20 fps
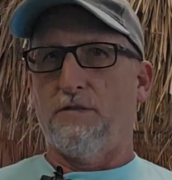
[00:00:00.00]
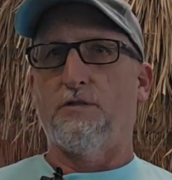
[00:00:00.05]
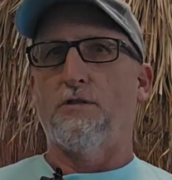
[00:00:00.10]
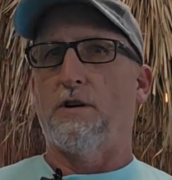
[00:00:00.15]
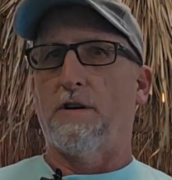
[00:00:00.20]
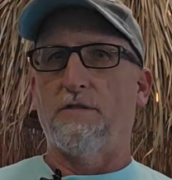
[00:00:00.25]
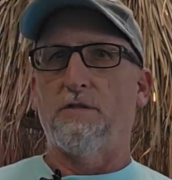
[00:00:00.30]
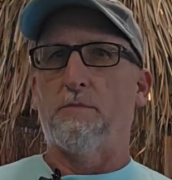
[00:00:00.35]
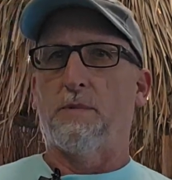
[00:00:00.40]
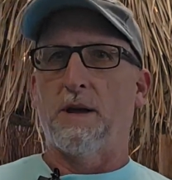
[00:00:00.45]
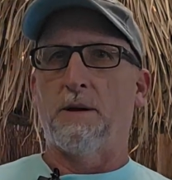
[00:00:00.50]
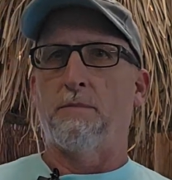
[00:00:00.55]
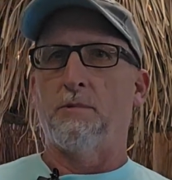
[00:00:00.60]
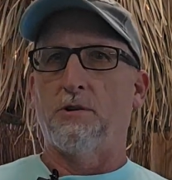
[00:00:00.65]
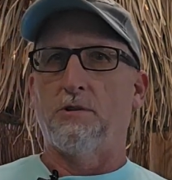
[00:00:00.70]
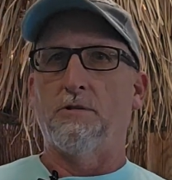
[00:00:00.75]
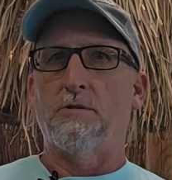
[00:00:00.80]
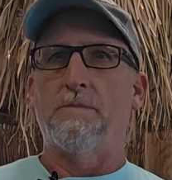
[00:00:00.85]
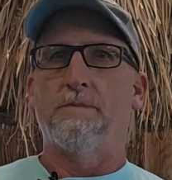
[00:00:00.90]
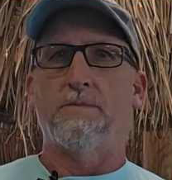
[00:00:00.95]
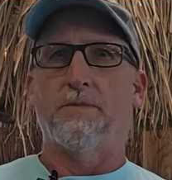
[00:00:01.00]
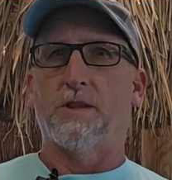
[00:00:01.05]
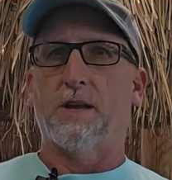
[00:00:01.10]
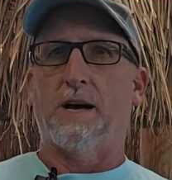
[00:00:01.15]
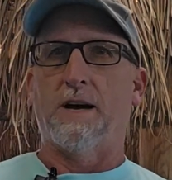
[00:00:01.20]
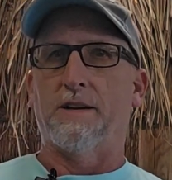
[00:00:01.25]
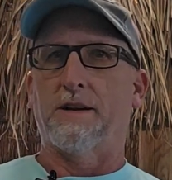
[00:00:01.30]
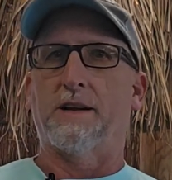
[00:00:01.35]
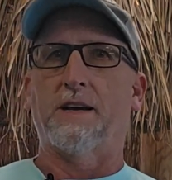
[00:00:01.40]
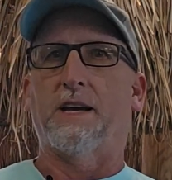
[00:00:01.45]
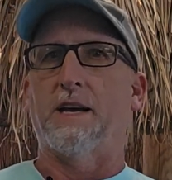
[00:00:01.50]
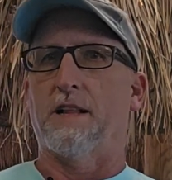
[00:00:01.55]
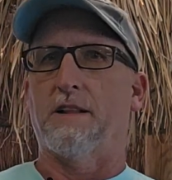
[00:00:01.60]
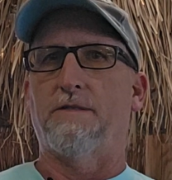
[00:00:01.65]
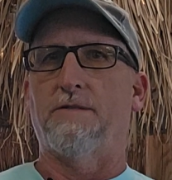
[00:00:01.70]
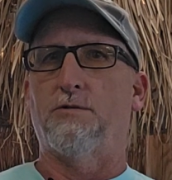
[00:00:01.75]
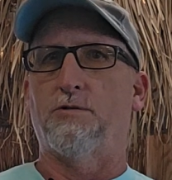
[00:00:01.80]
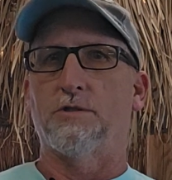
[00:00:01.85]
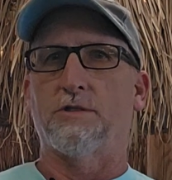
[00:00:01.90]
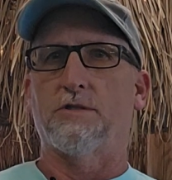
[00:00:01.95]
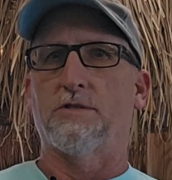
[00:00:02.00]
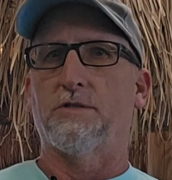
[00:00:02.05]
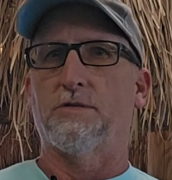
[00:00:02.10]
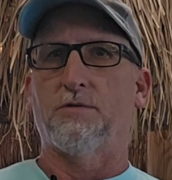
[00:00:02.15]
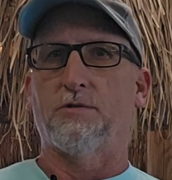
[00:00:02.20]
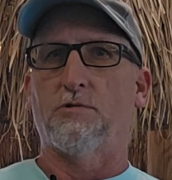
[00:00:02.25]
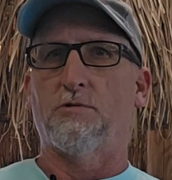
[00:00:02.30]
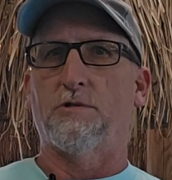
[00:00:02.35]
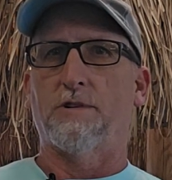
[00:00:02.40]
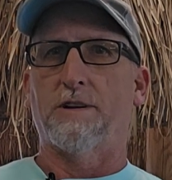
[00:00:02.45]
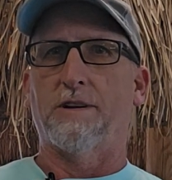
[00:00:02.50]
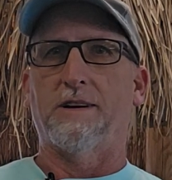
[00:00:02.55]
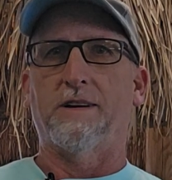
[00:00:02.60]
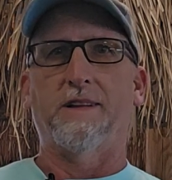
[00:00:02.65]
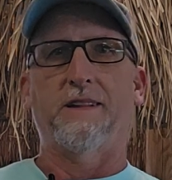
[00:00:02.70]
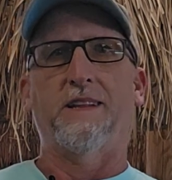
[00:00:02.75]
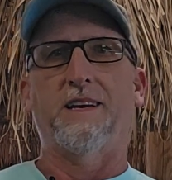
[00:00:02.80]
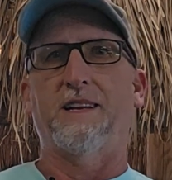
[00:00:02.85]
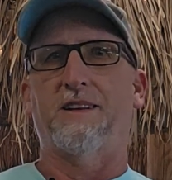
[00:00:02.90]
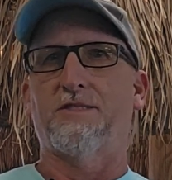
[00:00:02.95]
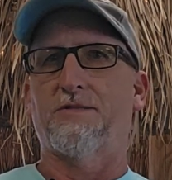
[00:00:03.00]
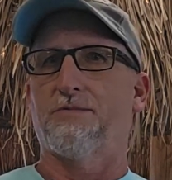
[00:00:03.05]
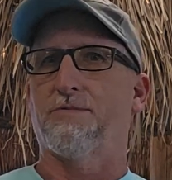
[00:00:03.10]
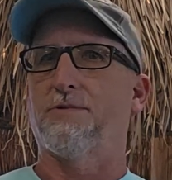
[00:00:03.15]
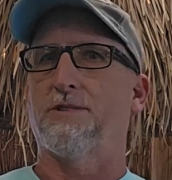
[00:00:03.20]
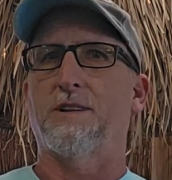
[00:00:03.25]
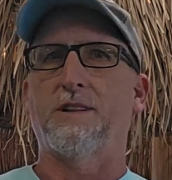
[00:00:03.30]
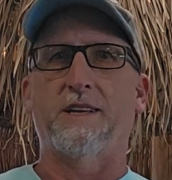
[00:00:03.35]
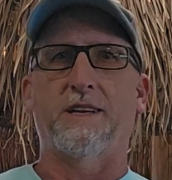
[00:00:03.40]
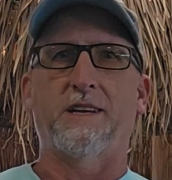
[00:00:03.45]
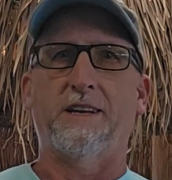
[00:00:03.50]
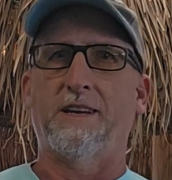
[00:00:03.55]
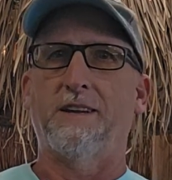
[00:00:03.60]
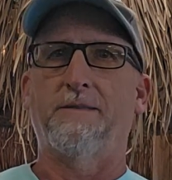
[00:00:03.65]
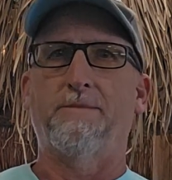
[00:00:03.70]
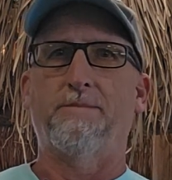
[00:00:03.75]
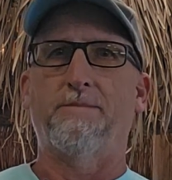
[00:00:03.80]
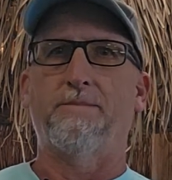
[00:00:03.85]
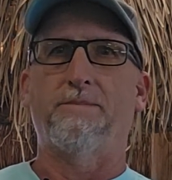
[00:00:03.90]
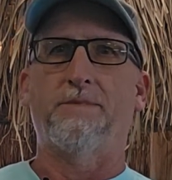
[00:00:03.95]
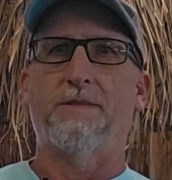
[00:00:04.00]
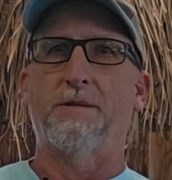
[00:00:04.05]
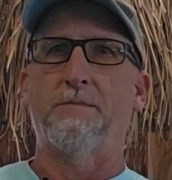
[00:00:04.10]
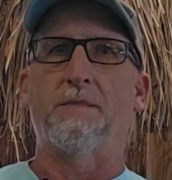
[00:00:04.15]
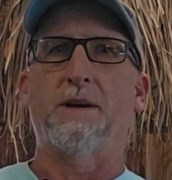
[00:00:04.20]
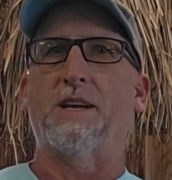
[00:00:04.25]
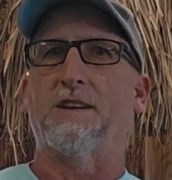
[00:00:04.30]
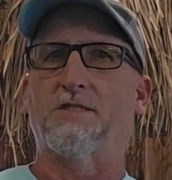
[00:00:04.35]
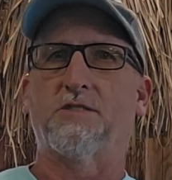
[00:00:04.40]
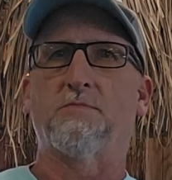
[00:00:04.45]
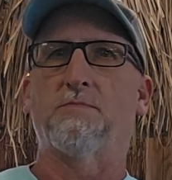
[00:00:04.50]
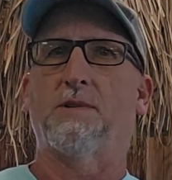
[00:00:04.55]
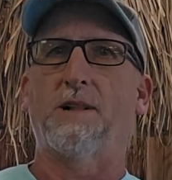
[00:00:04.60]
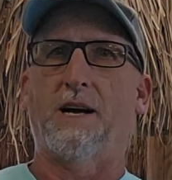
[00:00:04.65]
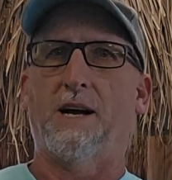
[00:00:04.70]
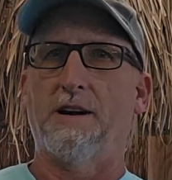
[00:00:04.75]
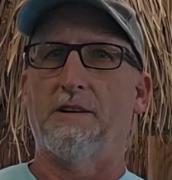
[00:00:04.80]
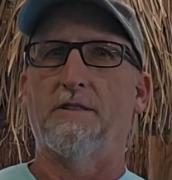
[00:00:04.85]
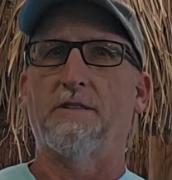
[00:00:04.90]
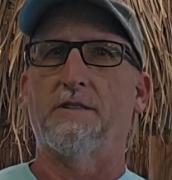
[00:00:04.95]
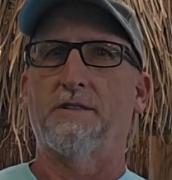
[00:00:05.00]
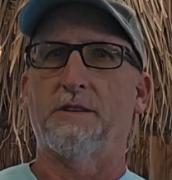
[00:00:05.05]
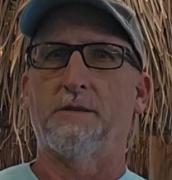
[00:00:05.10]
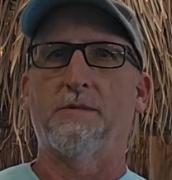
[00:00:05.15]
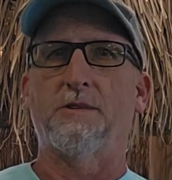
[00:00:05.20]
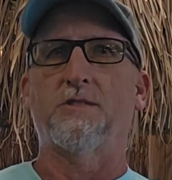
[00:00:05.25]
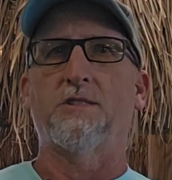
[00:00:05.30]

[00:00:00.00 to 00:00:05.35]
Forever Bamboo out in California or Florida, and that's really the main supplier of them.